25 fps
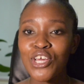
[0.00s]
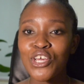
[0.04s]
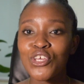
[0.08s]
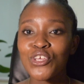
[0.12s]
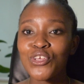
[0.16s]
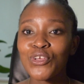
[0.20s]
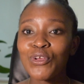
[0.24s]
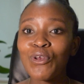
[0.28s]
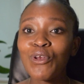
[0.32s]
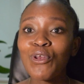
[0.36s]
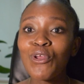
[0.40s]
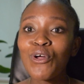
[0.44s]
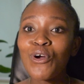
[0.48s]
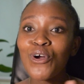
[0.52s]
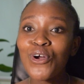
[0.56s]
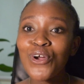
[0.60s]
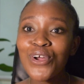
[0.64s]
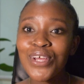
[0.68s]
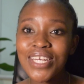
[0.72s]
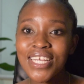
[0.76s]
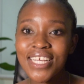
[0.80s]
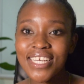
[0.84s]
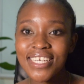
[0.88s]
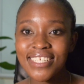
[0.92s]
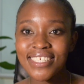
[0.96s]
You're
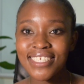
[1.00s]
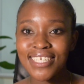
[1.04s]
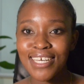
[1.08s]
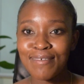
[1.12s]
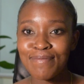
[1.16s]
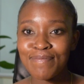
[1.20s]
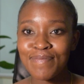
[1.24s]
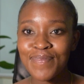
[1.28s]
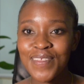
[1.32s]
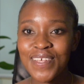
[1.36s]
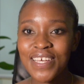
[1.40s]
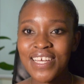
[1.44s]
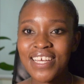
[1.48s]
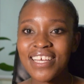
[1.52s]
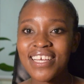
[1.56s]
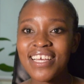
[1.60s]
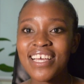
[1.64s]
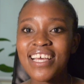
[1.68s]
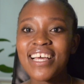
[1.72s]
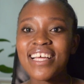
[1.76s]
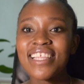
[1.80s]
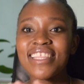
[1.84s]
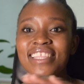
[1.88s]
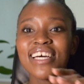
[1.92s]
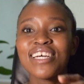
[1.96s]
learning something
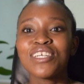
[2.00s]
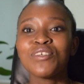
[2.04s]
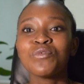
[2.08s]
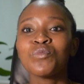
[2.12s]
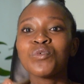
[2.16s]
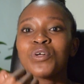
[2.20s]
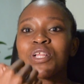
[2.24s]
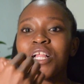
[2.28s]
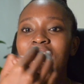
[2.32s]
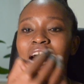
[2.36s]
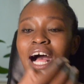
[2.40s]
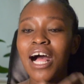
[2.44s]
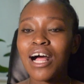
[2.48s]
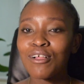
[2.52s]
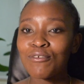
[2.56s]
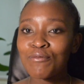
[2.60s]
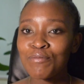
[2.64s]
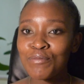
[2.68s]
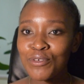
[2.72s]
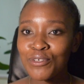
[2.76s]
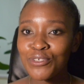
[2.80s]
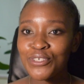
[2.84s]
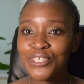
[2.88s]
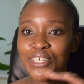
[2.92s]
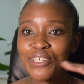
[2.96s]
that will
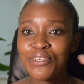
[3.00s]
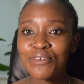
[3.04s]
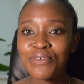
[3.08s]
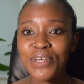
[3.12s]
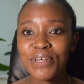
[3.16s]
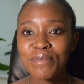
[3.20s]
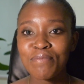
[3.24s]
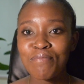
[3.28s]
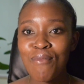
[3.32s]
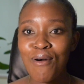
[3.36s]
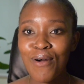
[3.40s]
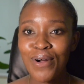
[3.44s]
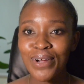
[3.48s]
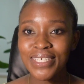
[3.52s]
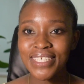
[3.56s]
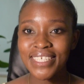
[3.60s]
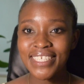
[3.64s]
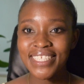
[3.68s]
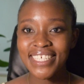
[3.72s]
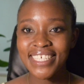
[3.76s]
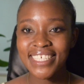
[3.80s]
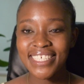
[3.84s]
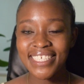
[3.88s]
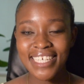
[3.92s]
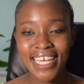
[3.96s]
help you generate marks in
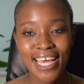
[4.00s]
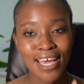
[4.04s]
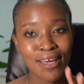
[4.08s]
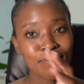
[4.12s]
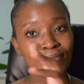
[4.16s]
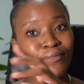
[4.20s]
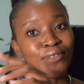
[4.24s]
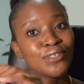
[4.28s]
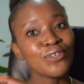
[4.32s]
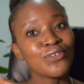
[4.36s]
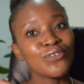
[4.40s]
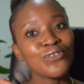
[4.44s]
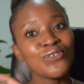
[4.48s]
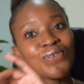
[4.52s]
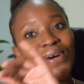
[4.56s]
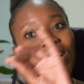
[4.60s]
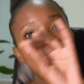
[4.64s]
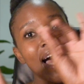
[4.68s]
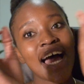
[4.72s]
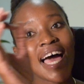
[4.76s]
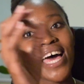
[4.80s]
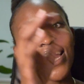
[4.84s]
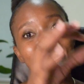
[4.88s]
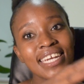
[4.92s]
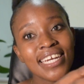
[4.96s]
the exam. So you
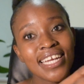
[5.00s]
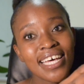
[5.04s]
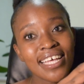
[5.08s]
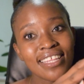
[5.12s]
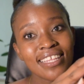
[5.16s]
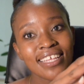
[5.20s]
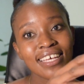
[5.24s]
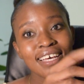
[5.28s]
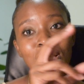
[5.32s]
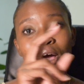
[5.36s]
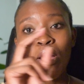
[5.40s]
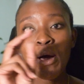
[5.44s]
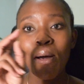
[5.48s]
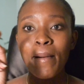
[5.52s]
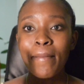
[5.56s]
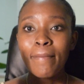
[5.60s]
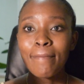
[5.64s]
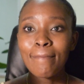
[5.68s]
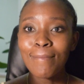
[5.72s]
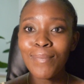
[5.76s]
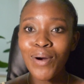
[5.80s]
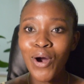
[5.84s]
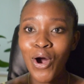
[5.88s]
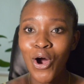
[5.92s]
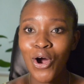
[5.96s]
add another
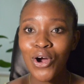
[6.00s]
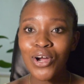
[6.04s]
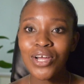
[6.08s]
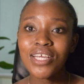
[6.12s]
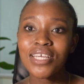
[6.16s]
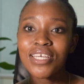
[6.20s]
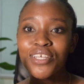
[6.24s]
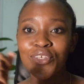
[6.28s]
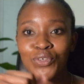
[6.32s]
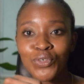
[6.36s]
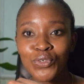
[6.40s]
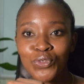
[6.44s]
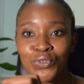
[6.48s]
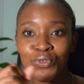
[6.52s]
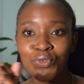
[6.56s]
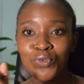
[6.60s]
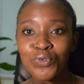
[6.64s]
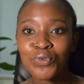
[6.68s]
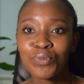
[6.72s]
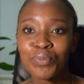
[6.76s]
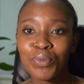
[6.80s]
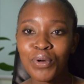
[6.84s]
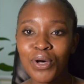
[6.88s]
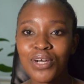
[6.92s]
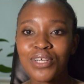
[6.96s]
mark in your
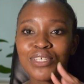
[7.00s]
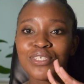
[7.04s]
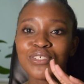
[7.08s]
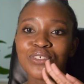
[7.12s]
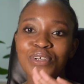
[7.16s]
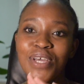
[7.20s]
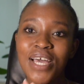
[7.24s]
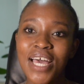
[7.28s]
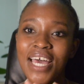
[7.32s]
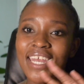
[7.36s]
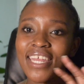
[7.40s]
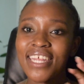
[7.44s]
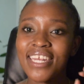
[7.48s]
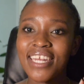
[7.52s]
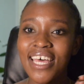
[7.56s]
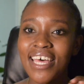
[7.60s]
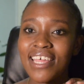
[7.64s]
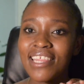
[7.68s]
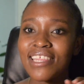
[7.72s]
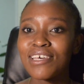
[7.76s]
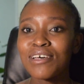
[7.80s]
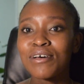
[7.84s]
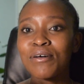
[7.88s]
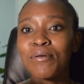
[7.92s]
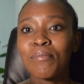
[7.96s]
toolbox, you add
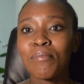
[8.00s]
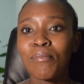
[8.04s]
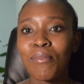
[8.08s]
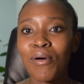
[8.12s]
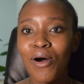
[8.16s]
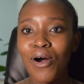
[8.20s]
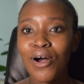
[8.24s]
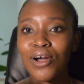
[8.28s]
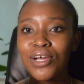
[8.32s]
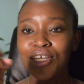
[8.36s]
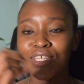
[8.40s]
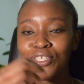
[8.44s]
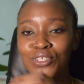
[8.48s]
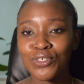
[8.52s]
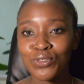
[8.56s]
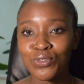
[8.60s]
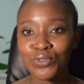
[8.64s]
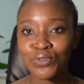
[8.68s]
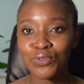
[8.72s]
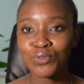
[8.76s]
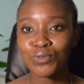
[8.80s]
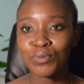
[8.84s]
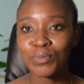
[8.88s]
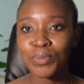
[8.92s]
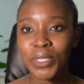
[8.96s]
another mark in your
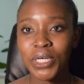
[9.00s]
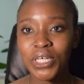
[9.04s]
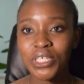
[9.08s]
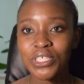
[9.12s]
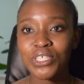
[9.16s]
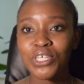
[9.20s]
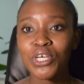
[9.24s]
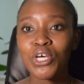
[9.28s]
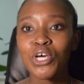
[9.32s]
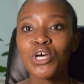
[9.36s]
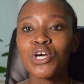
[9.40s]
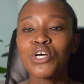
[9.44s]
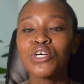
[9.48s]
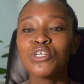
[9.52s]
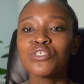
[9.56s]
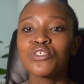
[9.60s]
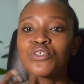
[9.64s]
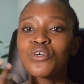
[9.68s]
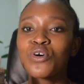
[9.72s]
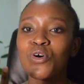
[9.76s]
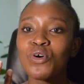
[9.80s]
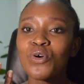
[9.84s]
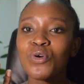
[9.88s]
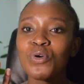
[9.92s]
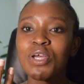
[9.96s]
toolbox.
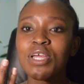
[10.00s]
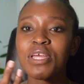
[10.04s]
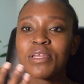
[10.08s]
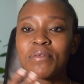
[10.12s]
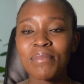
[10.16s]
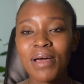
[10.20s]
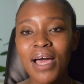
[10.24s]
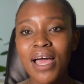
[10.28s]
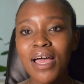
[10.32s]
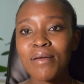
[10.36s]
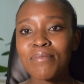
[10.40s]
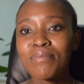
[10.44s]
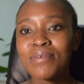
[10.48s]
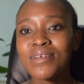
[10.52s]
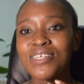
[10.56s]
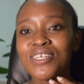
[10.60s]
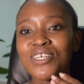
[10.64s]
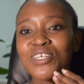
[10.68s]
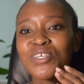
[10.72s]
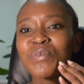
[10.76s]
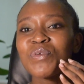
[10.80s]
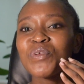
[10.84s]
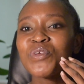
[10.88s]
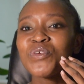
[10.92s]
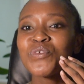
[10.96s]
So in my
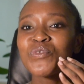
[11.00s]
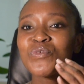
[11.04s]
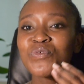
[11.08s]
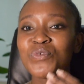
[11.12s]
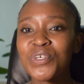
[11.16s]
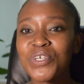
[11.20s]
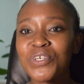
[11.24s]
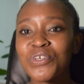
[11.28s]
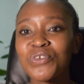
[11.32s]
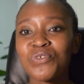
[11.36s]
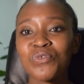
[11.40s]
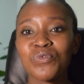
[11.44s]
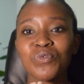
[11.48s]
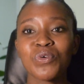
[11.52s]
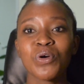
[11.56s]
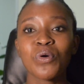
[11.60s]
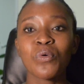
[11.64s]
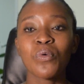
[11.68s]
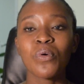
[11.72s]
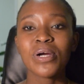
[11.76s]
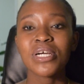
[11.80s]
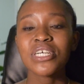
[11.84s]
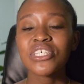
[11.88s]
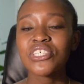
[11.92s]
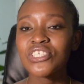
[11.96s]
opinion, when you redo a
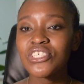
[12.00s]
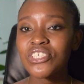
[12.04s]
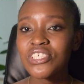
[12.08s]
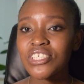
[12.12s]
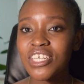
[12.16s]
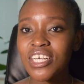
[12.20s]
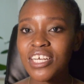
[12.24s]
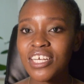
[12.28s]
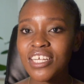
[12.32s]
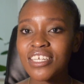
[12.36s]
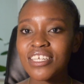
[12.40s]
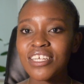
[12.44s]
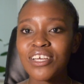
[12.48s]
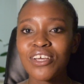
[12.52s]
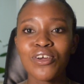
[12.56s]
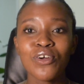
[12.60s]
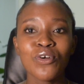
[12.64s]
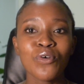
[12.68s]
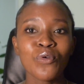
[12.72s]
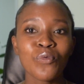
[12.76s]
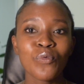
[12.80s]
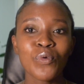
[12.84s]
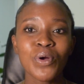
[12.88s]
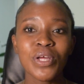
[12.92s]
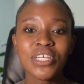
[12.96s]
question,
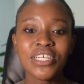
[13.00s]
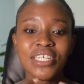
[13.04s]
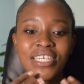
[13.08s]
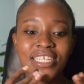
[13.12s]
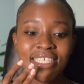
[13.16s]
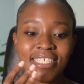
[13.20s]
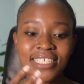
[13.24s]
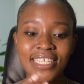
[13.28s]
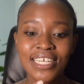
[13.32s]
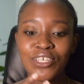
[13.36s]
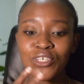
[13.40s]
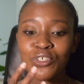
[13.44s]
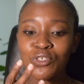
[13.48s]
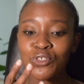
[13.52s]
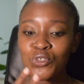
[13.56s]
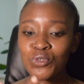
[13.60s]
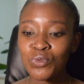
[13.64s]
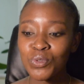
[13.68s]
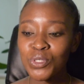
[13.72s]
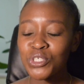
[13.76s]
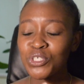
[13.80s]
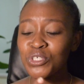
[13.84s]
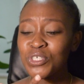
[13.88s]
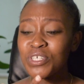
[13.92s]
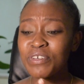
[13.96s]
when, let's say, you
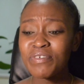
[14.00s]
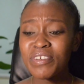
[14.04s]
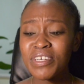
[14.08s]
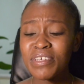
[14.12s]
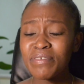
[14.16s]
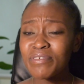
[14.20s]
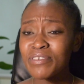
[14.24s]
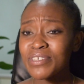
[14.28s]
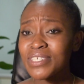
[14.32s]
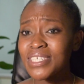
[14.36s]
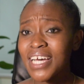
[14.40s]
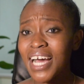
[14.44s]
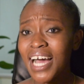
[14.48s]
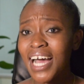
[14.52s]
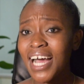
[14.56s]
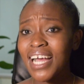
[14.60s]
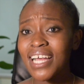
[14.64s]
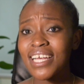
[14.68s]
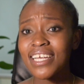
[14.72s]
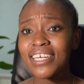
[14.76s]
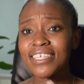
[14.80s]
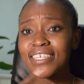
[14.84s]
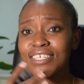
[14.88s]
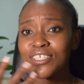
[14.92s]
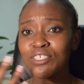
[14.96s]
do it, even if you're
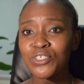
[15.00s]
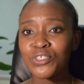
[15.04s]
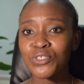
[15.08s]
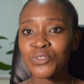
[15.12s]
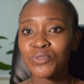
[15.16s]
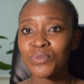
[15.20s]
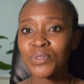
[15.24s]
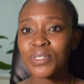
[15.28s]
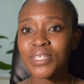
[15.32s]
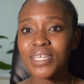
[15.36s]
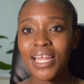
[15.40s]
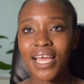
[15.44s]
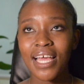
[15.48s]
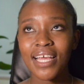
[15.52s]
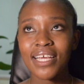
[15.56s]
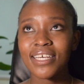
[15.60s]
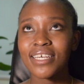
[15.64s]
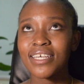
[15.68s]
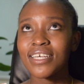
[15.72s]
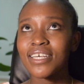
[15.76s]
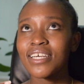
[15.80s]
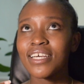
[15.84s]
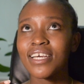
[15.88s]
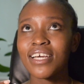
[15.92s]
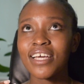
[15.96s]
tired and you do it
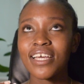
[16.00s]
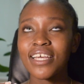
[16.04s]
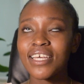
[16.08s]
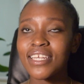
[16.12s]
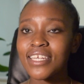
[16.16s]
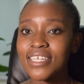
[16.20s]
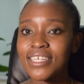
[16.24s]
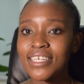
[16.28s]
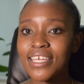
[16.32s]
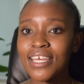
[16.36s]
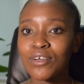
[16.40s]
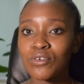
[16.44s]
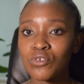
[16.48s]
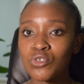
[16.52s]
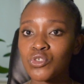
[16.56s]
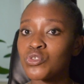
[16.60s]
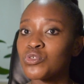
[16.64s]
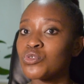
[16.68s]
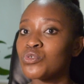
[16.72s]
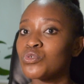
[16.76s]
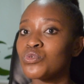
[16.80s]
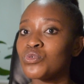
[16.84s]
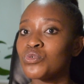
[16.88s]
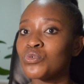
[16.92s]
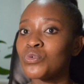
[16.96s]
like in a day or
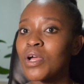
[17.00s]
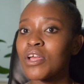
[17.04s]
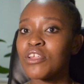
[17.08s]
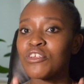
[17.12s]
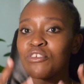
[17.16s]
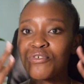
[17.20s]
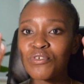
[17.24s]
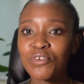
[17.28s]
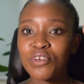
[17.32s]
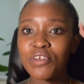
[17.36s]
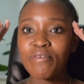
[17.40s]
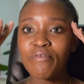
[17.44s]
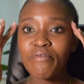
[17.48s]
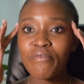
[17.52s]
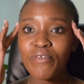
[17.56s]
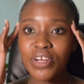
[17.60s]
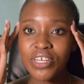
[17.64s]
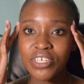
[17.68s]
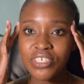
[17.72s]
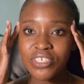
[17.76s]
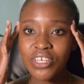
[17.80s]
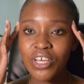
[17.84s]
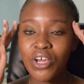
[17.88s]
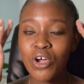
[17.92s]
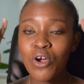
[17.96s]
2 and you're
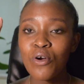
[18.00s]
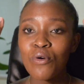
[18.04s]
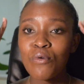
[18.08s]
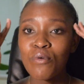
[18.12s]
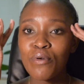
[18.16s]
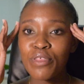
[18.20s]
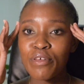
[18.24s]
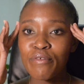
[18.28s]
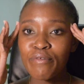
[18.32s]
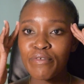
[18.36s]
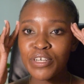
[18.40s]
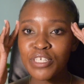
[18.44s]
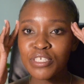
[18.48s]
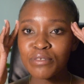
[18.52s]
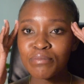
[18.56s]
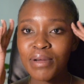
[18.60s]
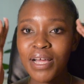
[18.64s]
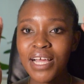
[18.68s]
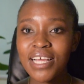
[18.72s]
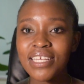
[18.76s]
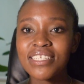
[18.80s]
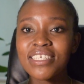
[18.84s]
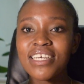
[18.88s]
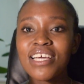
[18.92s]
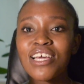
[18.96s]
with a fresh
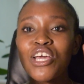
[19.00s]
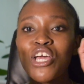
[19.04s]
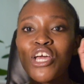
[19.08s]
mind,